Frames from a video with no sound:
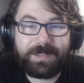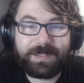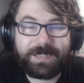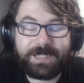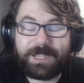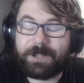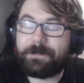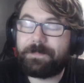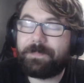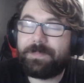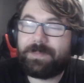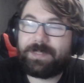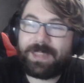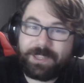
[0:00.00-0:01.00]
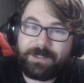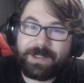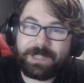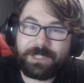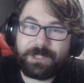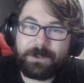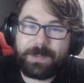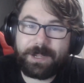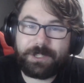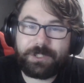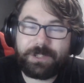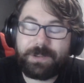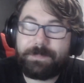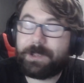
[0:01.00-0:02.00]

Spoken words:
So thank you guys so much.